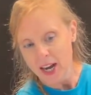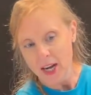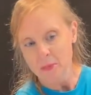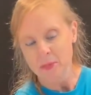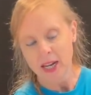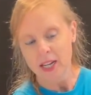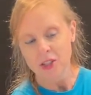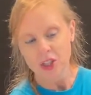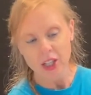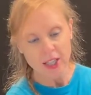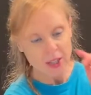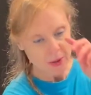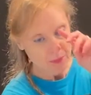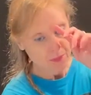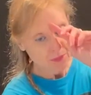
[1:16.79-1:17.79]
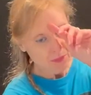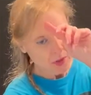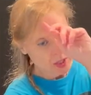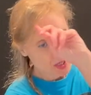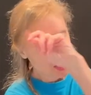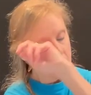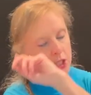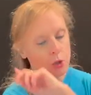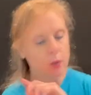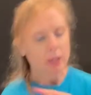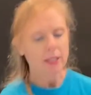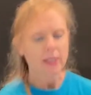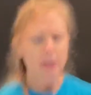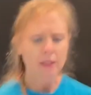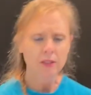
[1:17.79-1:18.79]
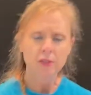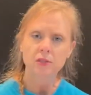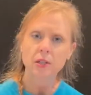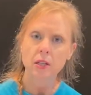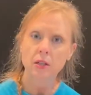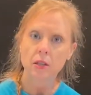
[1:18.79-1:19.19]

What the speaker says: Hi Magic. You can kind of see the